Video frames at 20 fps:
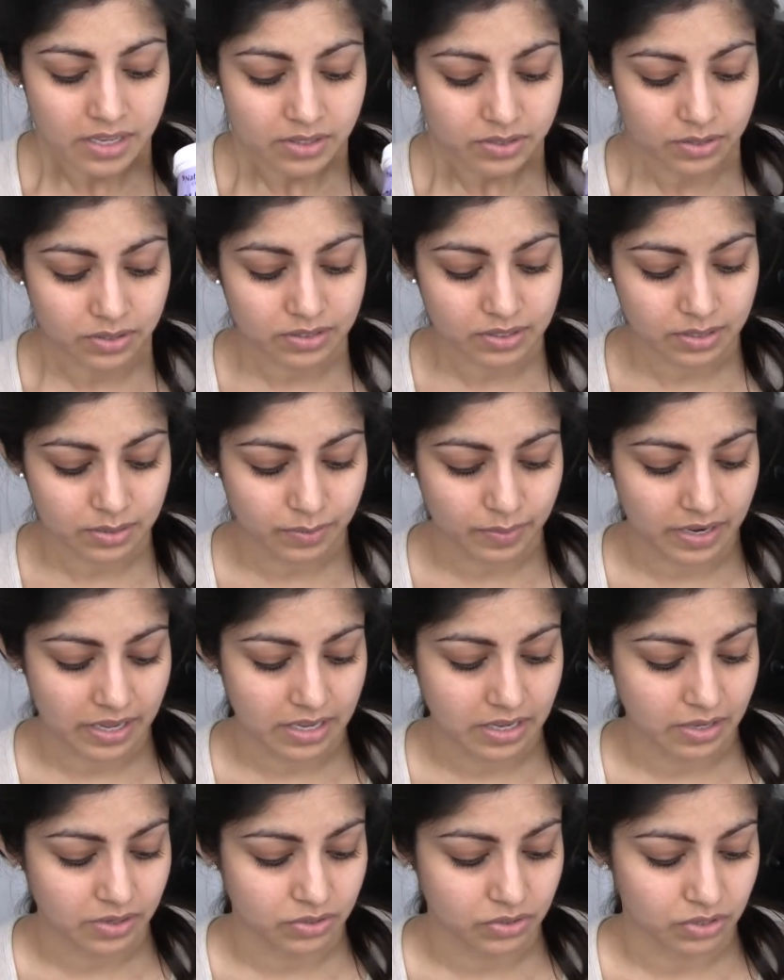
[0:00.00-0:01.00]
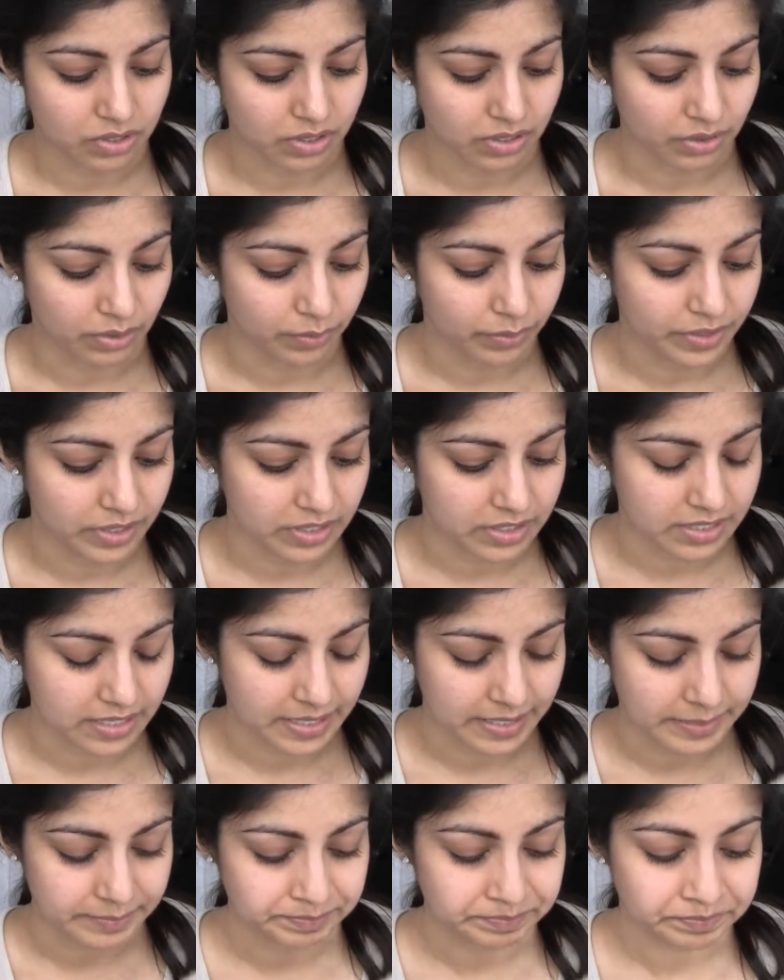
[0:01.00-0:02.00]
So this is what I use during the winter
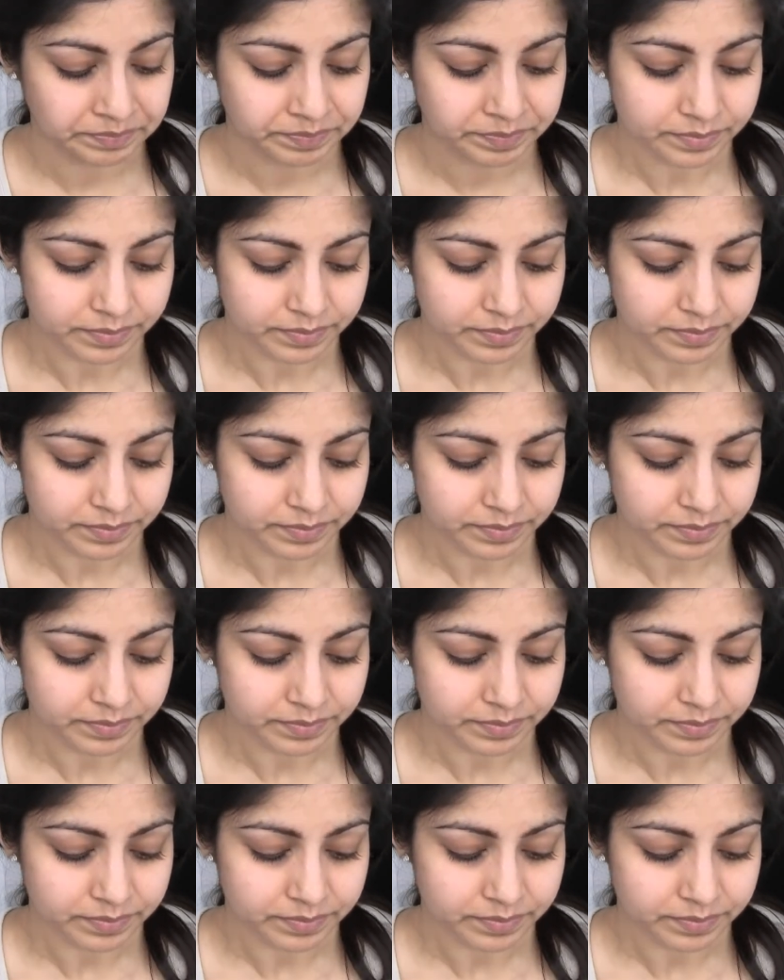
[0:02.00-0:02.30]
time.